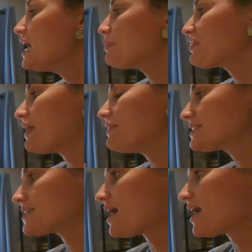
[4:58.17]
But then
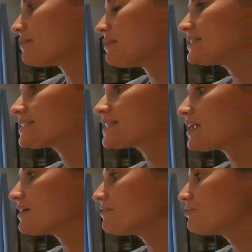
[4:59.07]
this time, instead
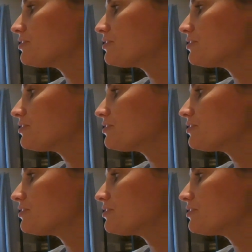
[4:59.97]
of